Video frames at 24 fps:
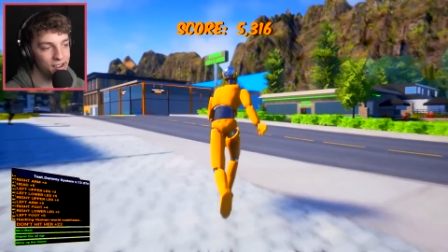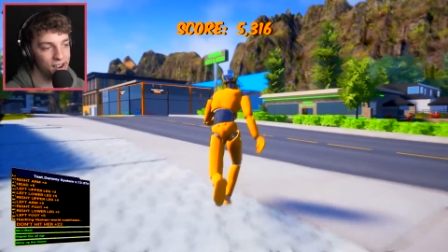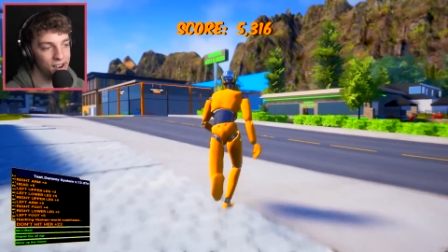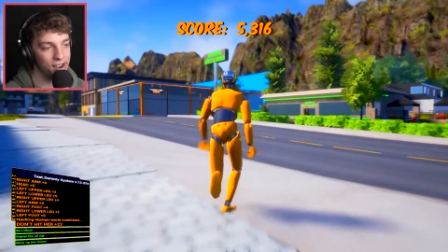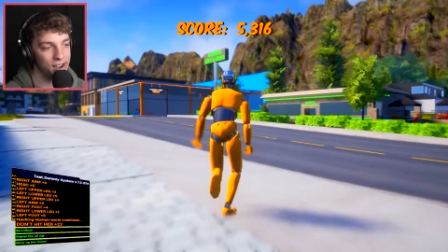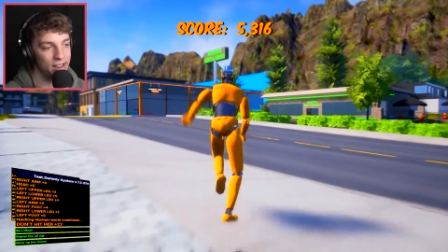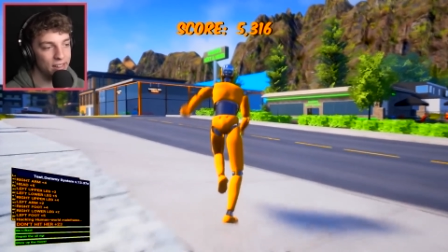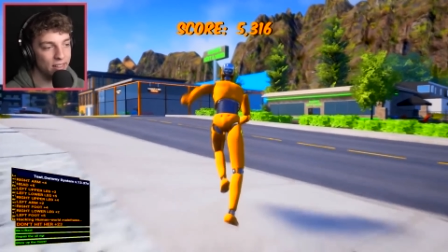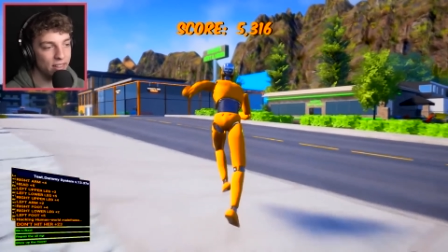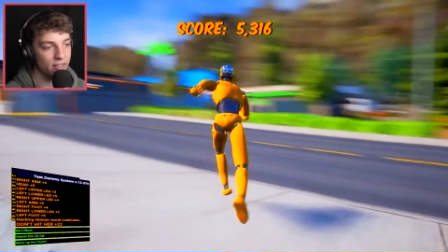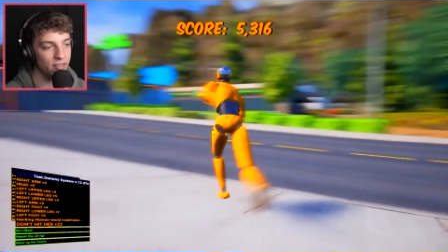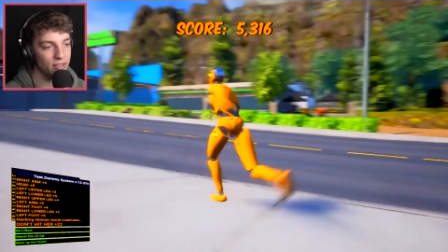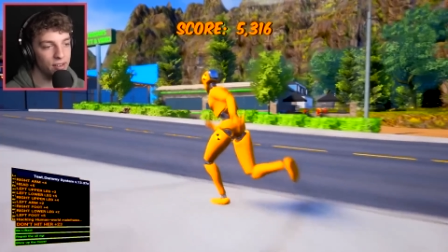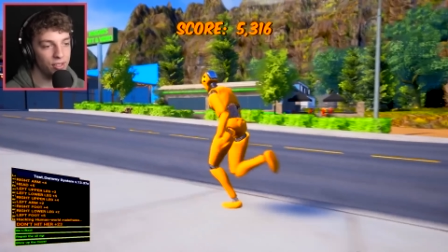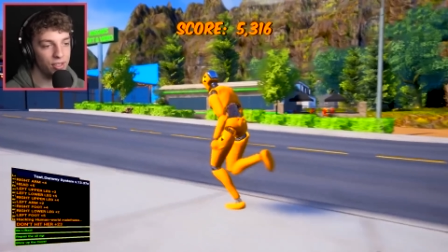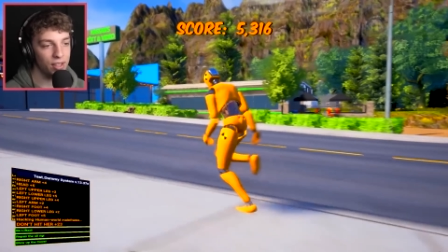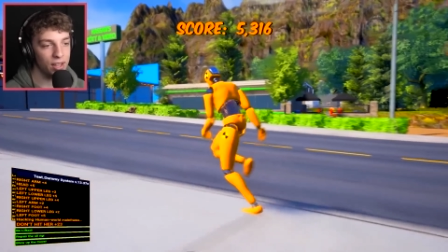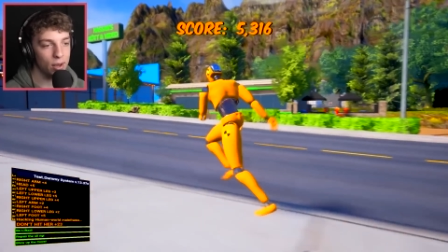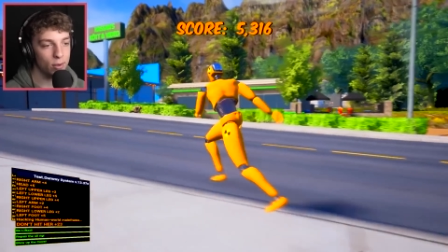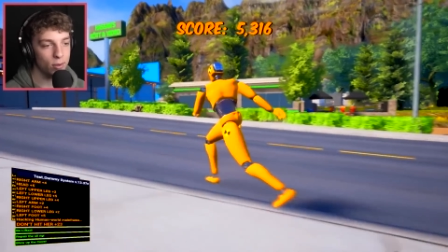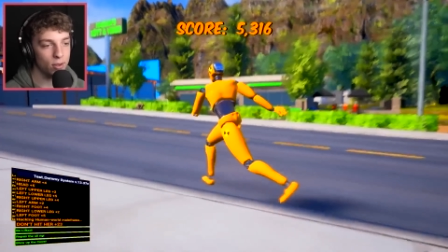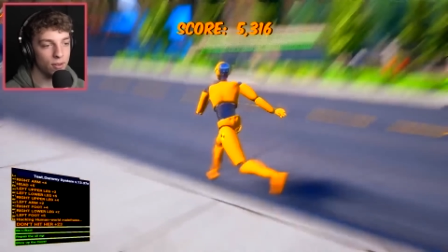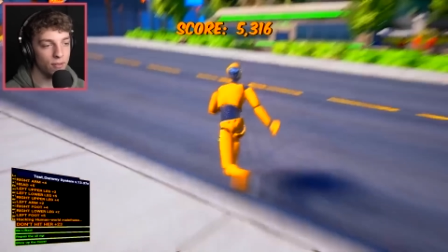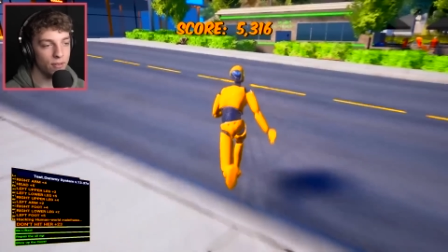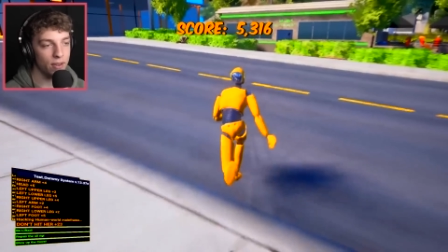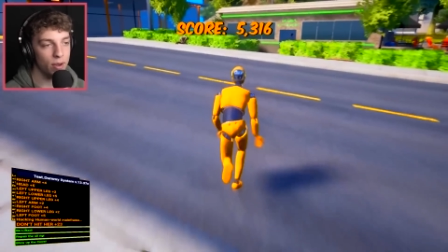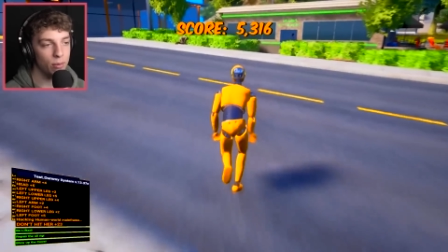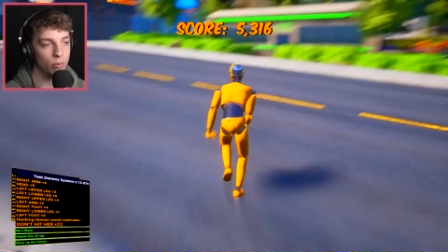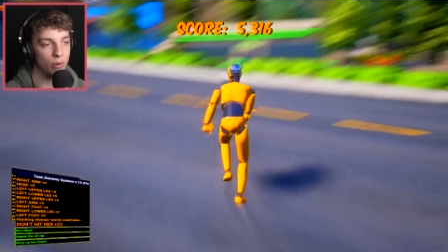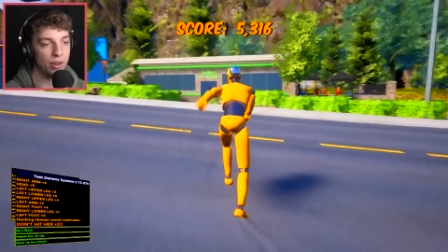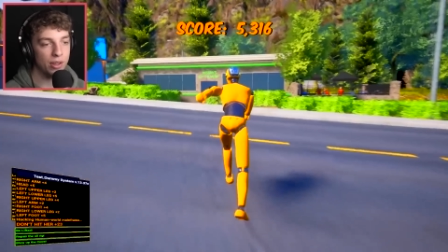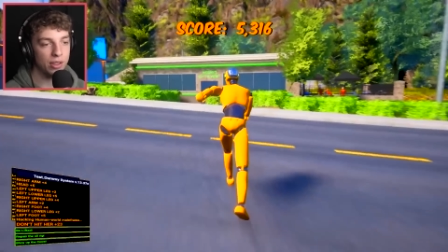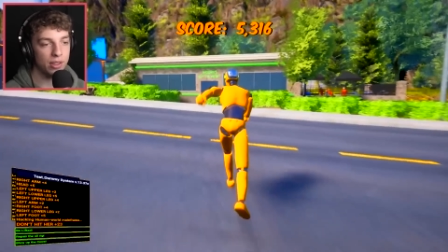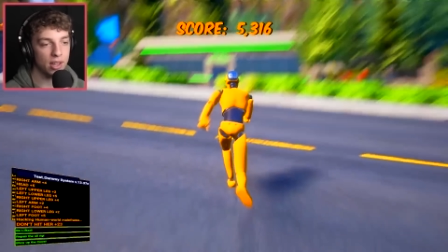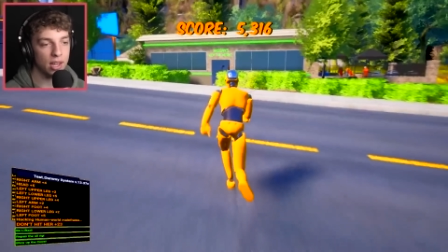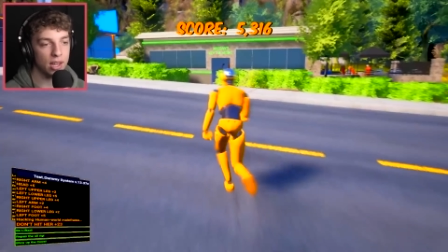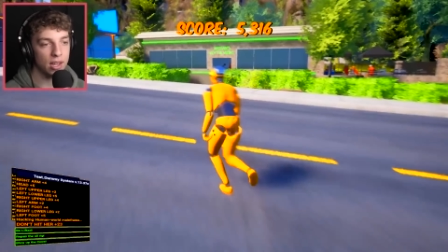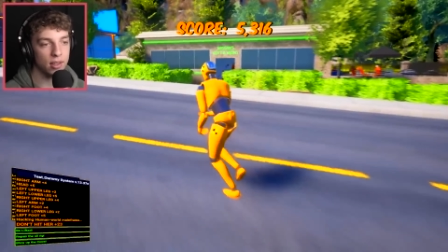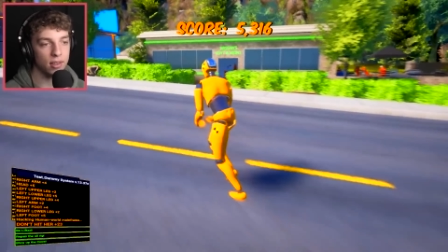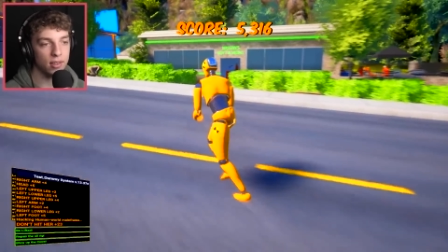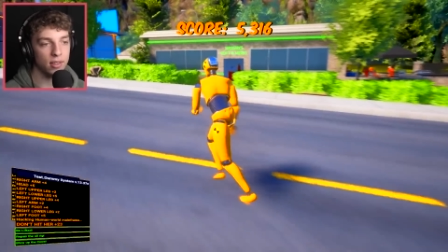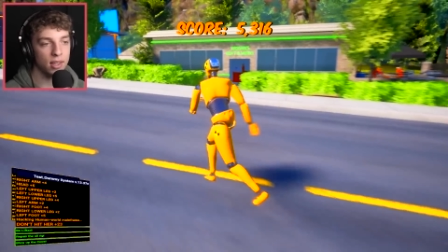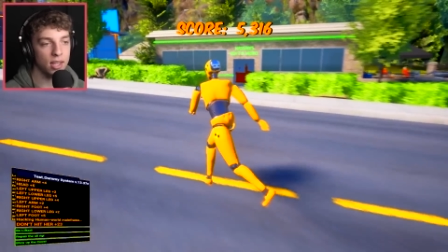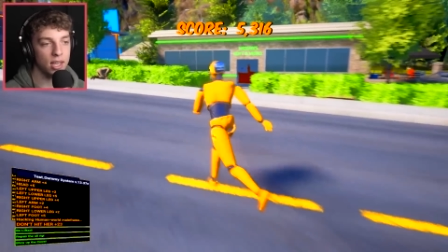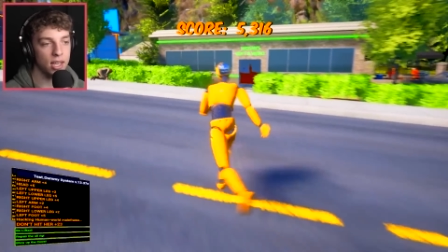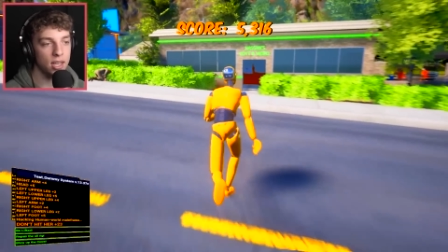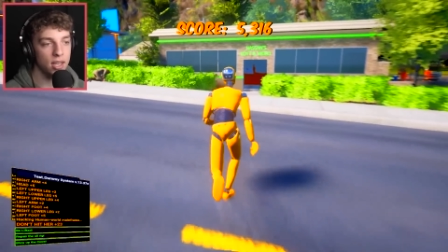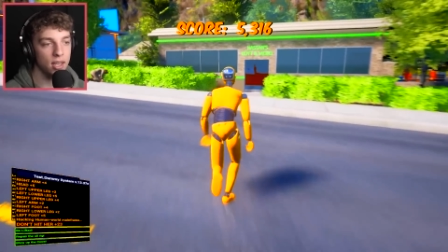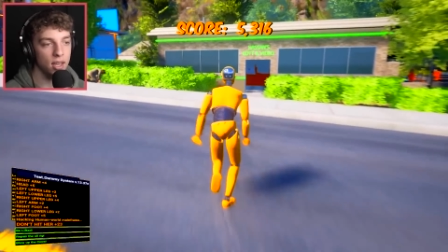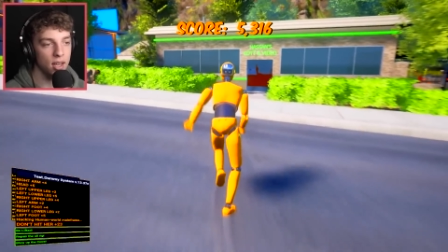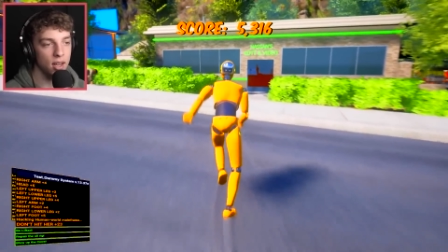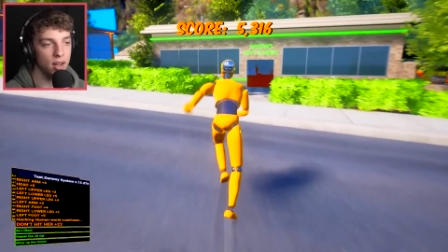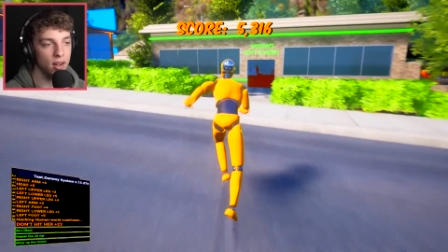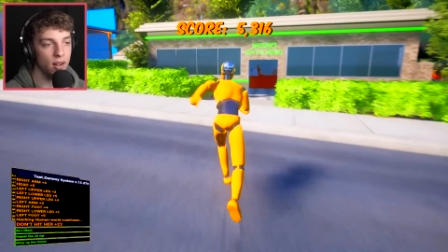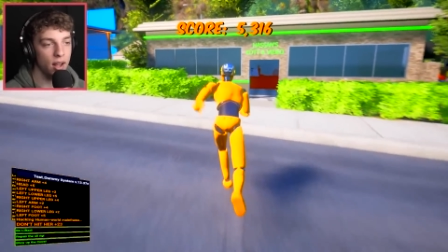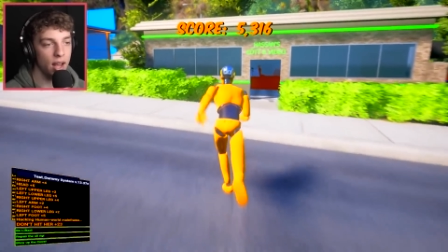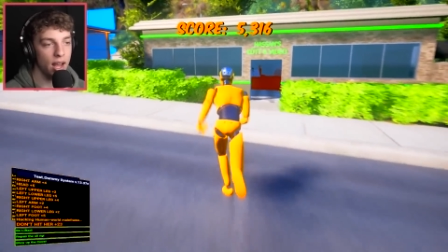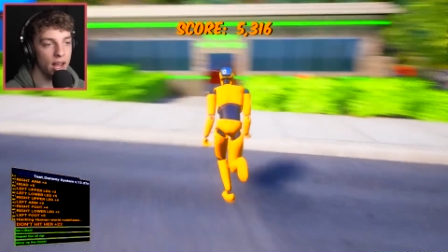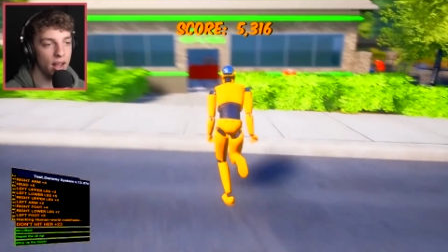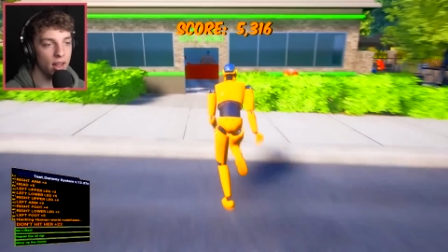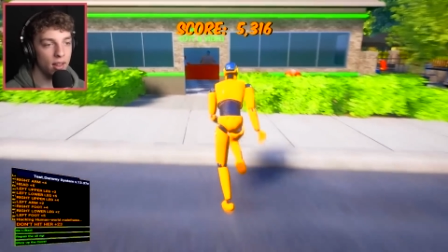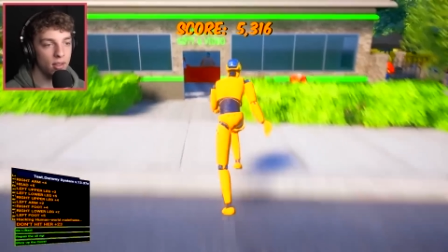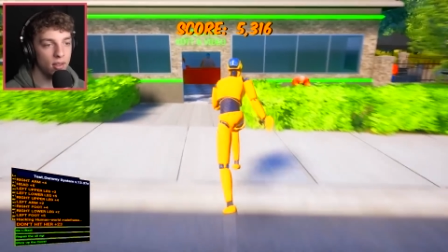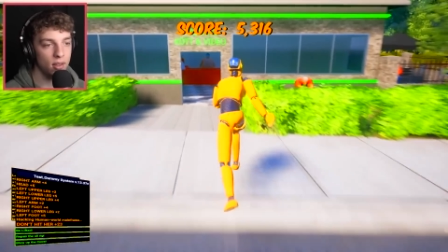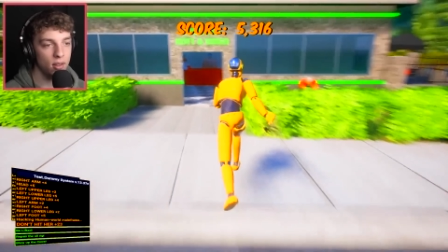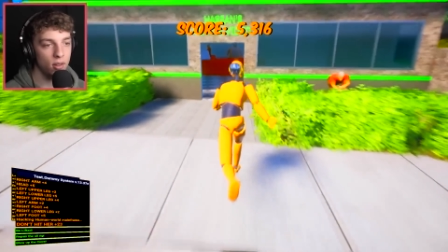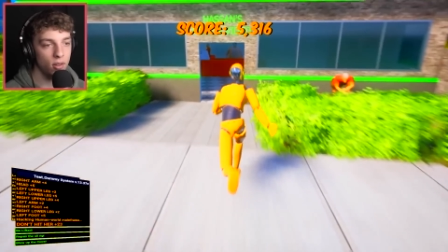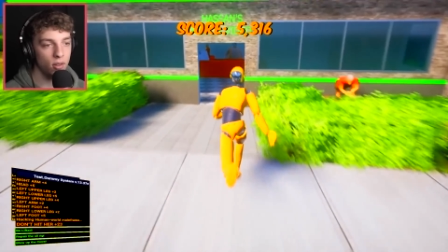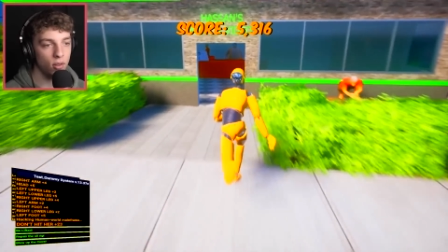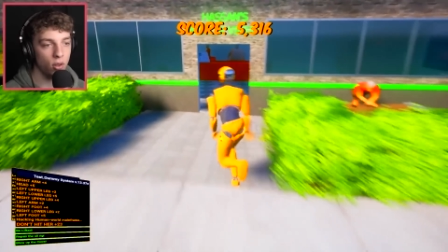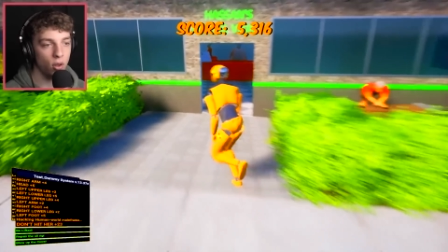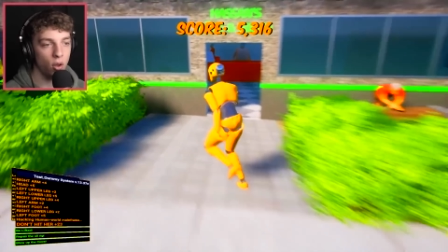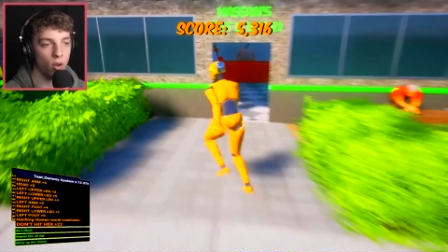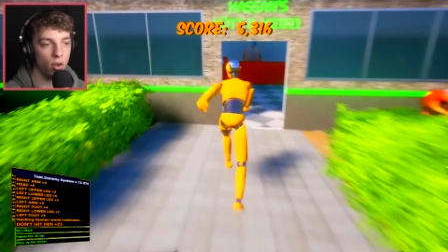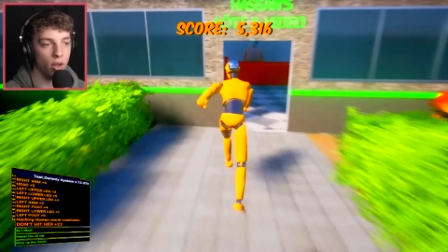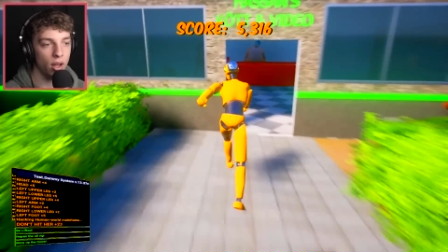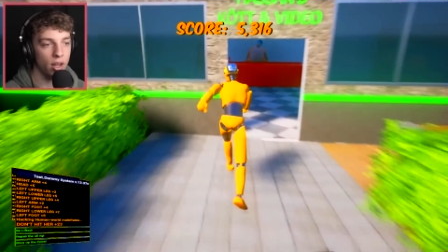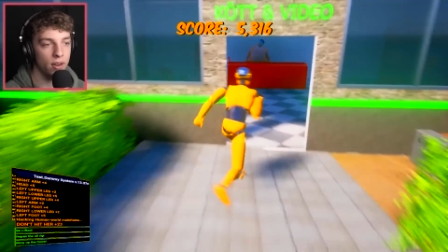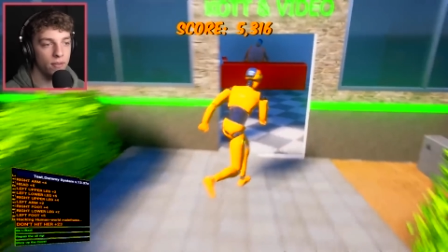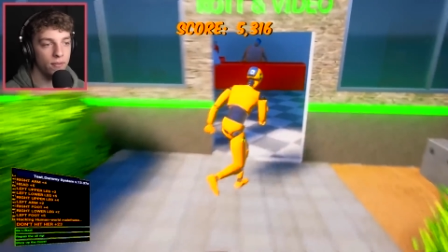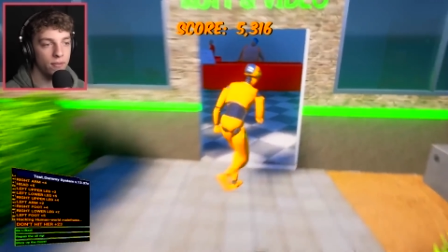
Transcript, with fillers: Alright, is there anything else over here? What's this? The Hassan's Cot